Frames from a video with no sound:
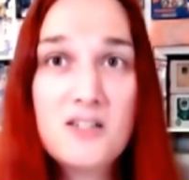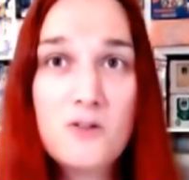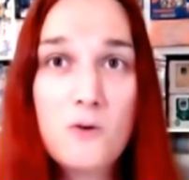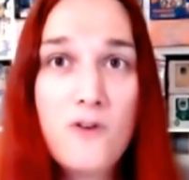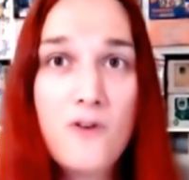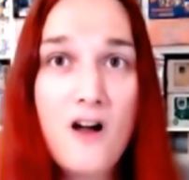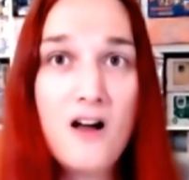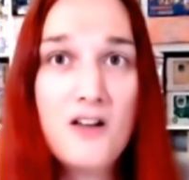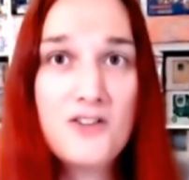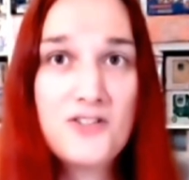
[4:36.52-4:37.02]

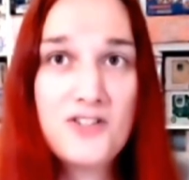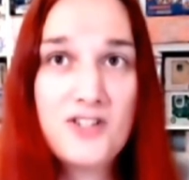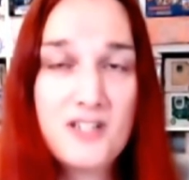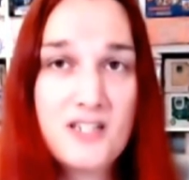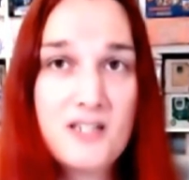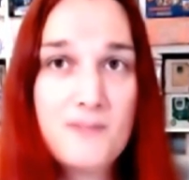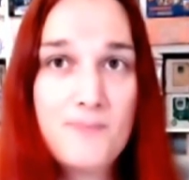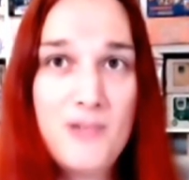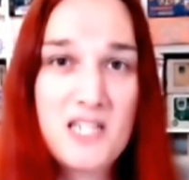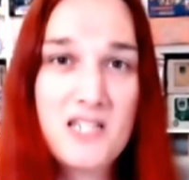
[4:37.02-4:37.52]
still hard
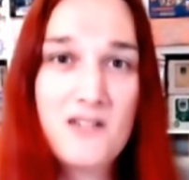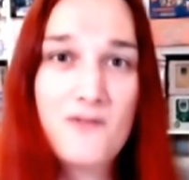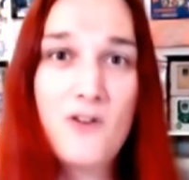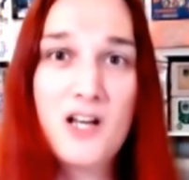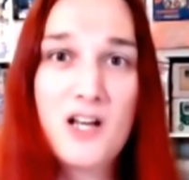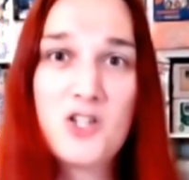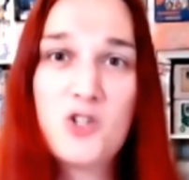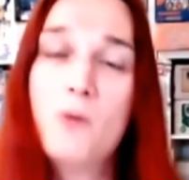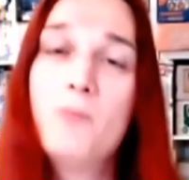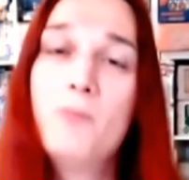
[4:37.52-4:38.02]
to
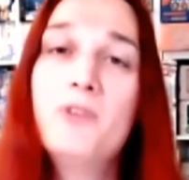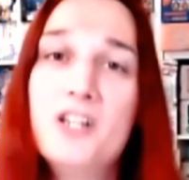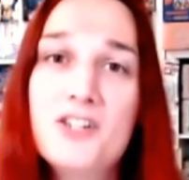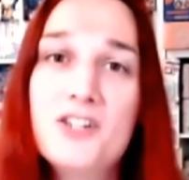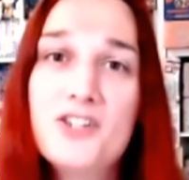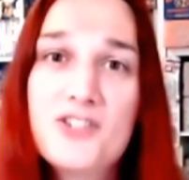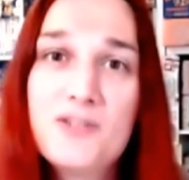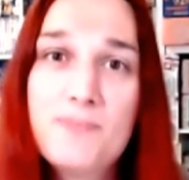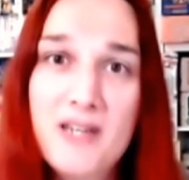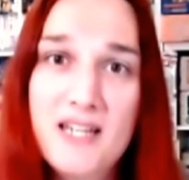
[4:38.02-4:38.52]
specify
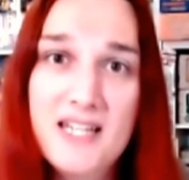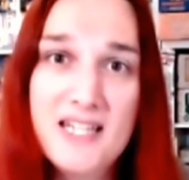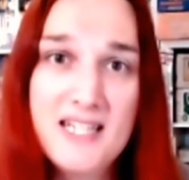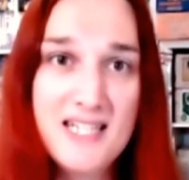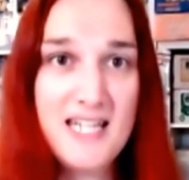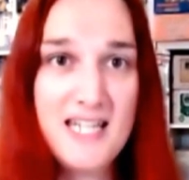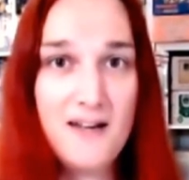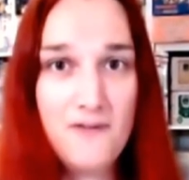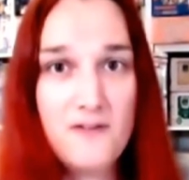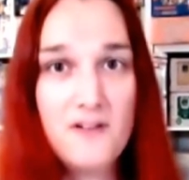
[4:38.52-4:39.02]
dominance, but
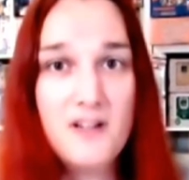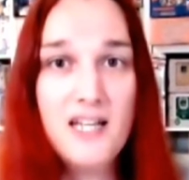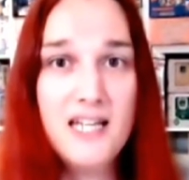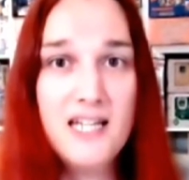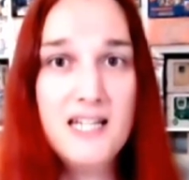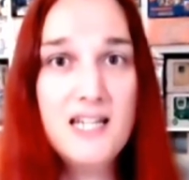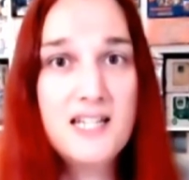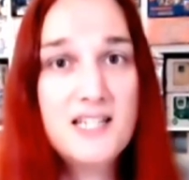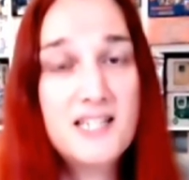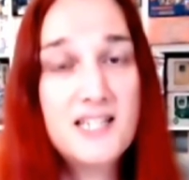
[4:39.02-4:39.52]

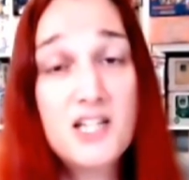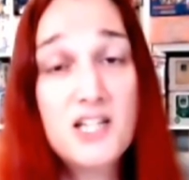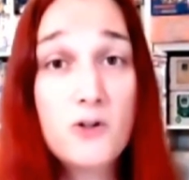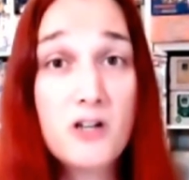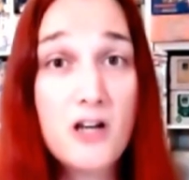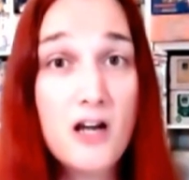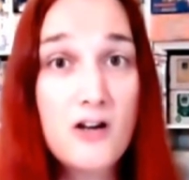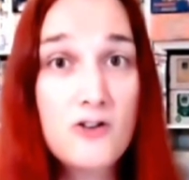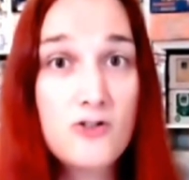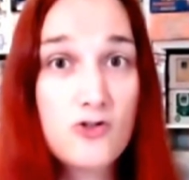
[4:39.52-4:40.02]
definitely Nintendo
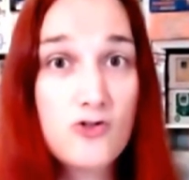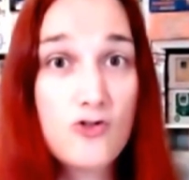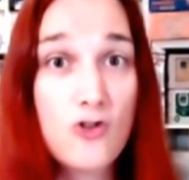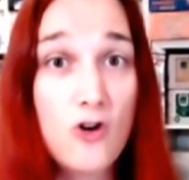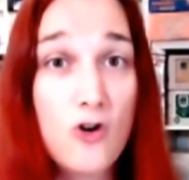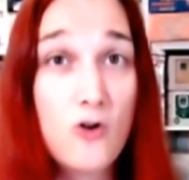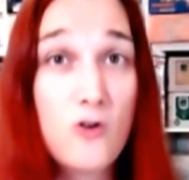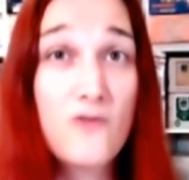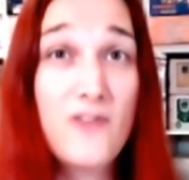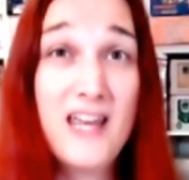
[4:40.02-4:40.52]
are going
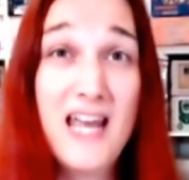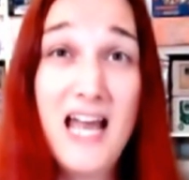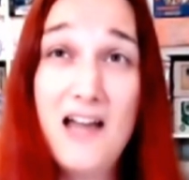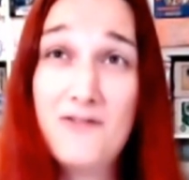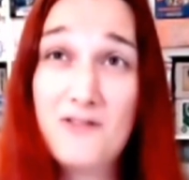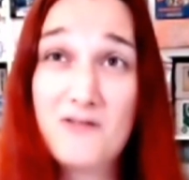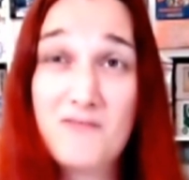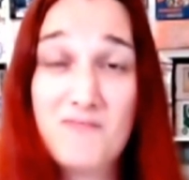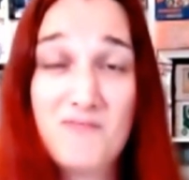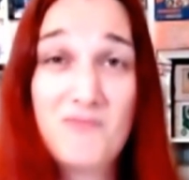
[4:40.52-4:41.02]
strong. They
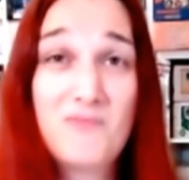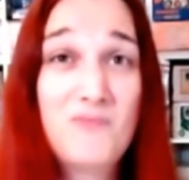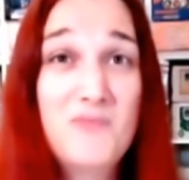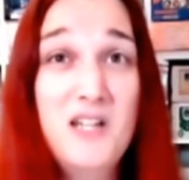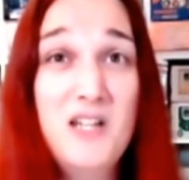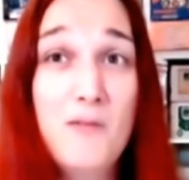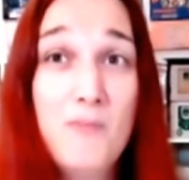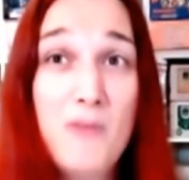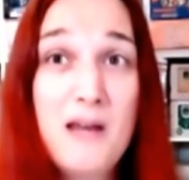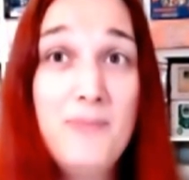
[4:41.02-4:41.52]
haven't,
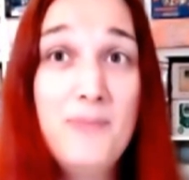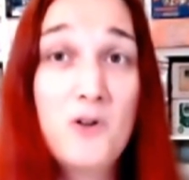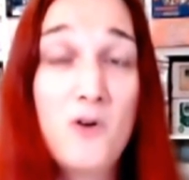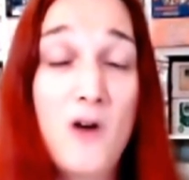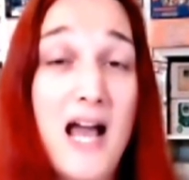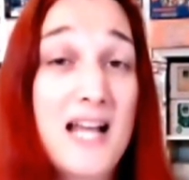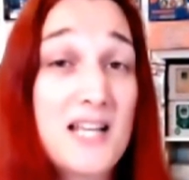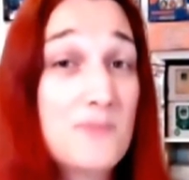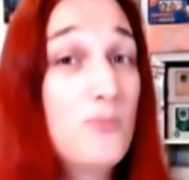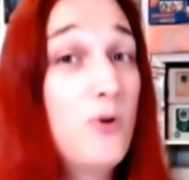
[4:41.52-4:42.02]
maybe
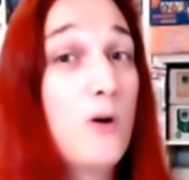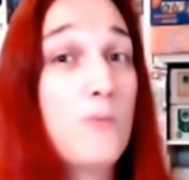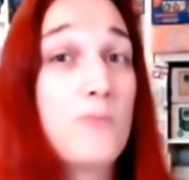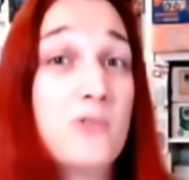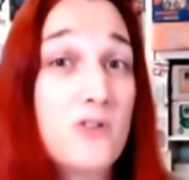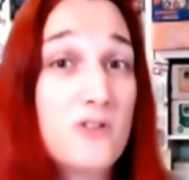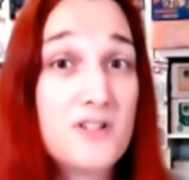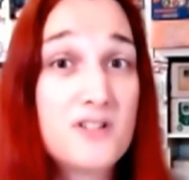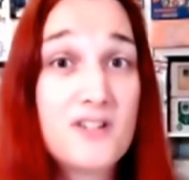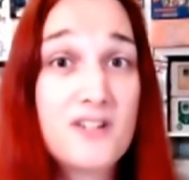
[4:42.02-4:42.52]
not as
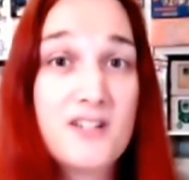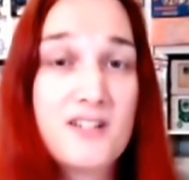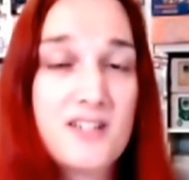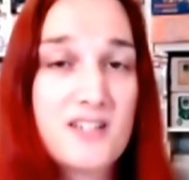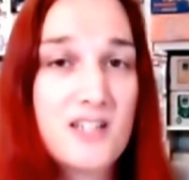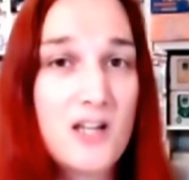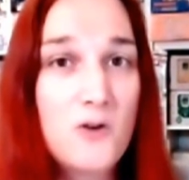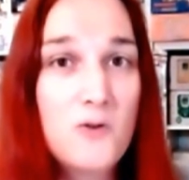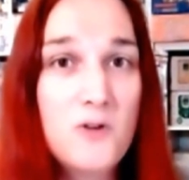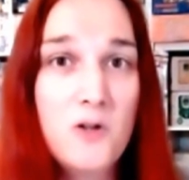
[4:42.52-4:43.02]
popular as the
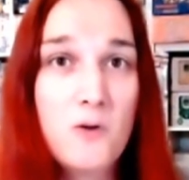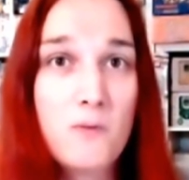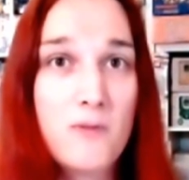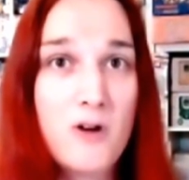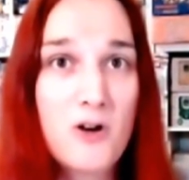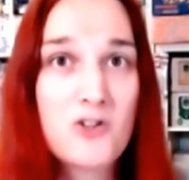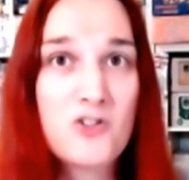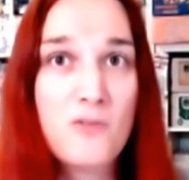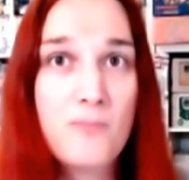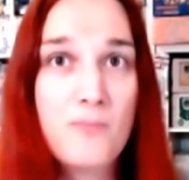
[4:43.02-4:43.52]
Sony or
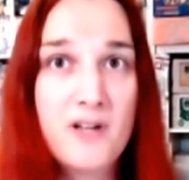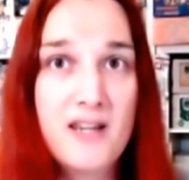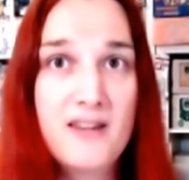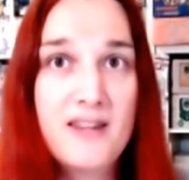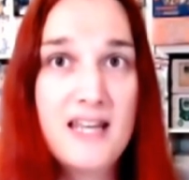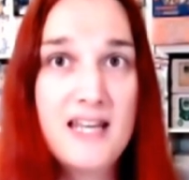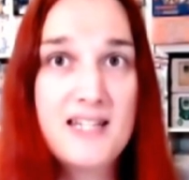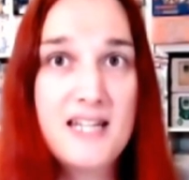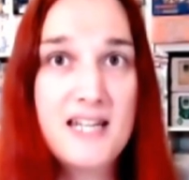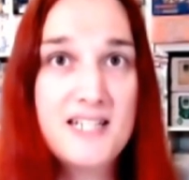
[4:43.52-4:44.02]
Microsoft,
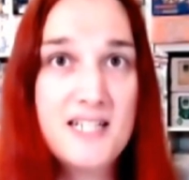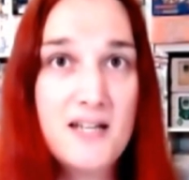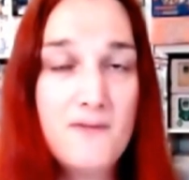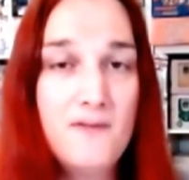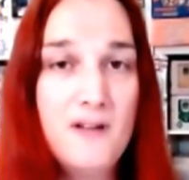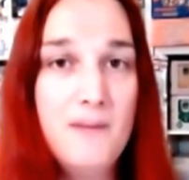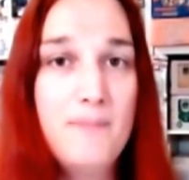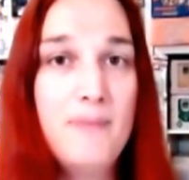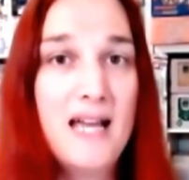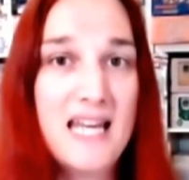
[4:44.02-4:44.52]
but they're
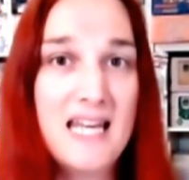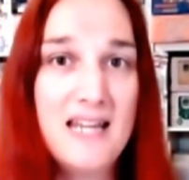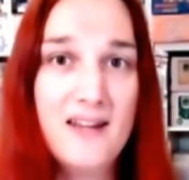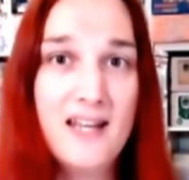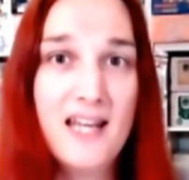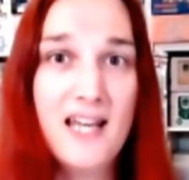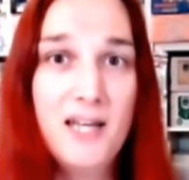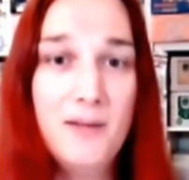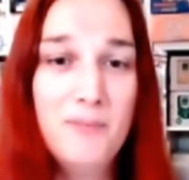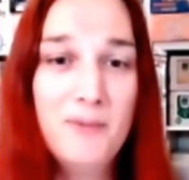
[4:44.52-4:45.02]
definitely back in the